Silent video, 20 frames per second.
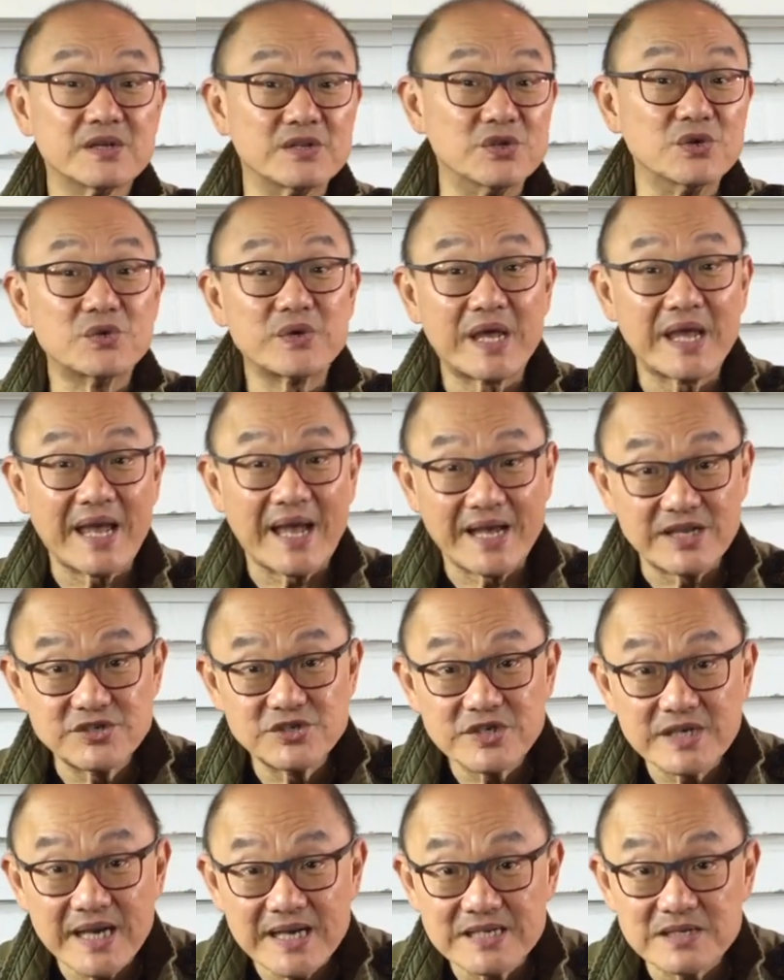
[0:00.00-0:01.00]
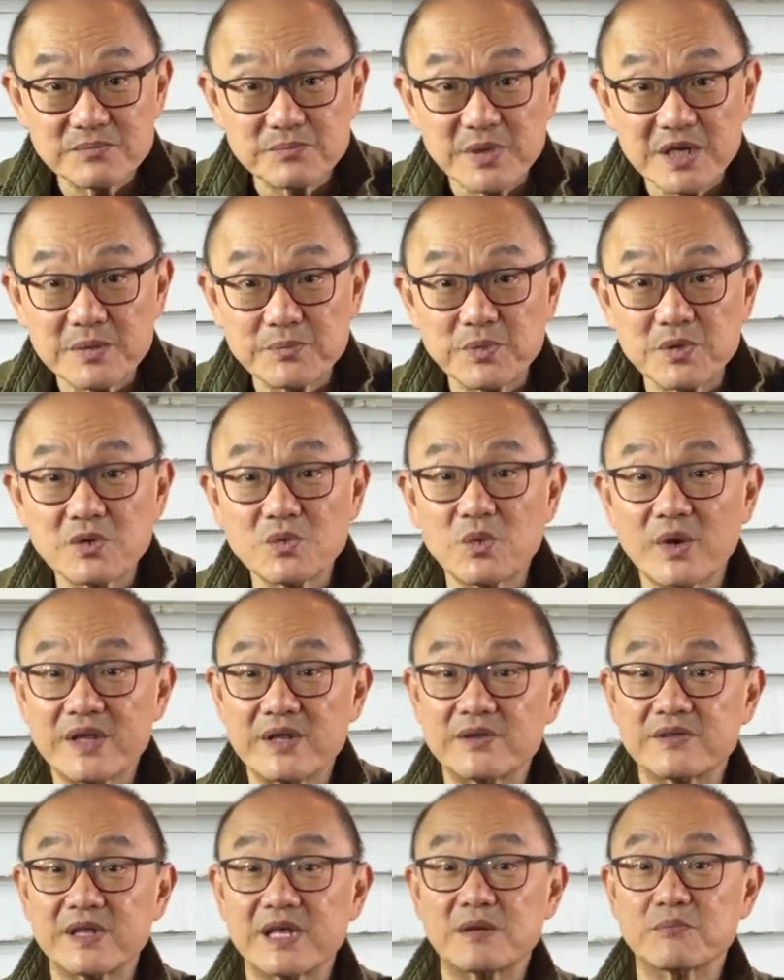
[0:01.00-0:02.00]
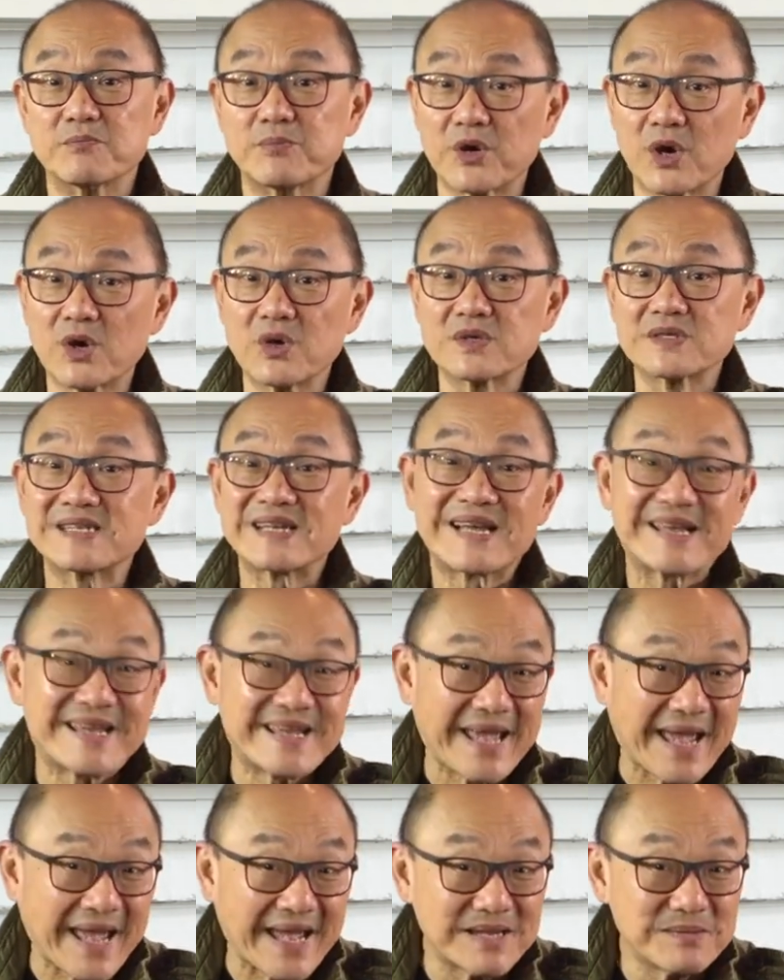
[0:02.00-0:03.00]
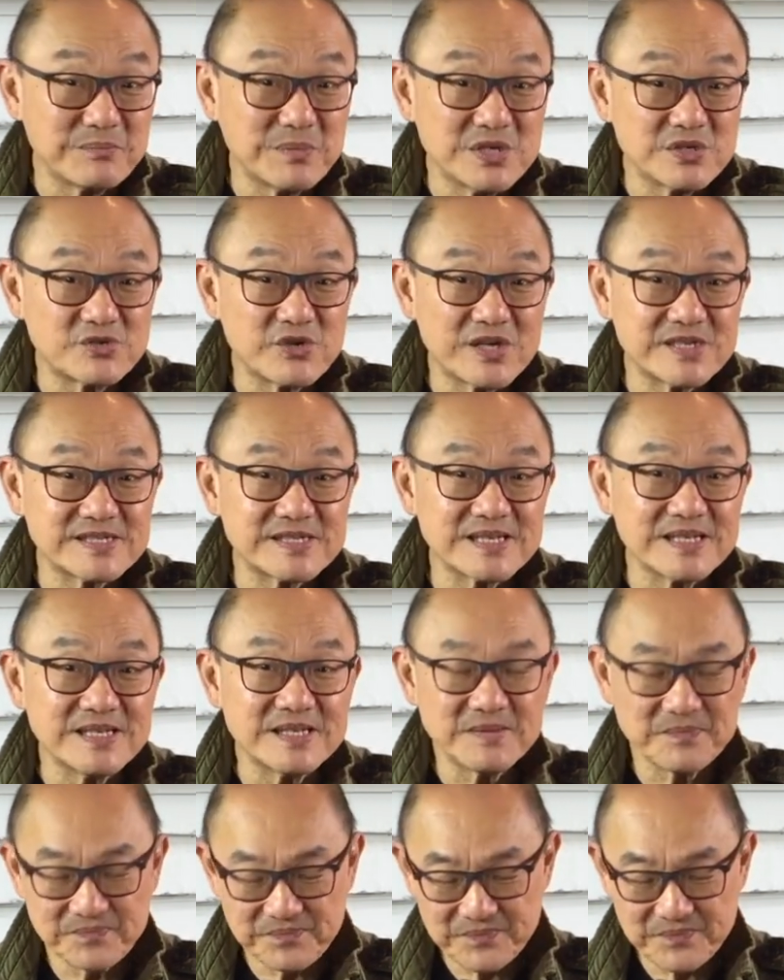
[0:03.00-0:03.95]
UK educated people where you think brogues can be dressy,